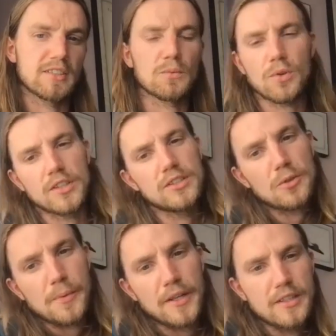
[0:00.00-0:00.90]
So, what, in your
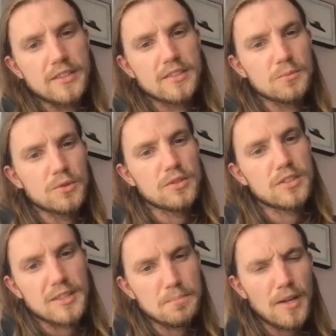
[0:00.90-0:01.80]
opinion, would you
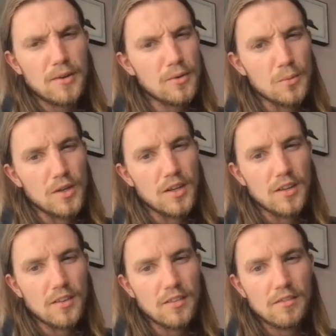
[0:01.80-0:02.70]
say it's better or
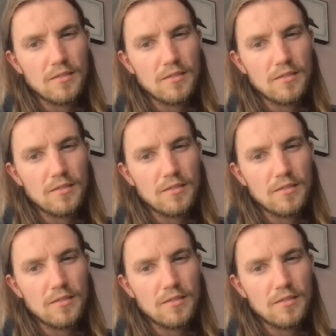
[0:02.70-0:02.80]
worse?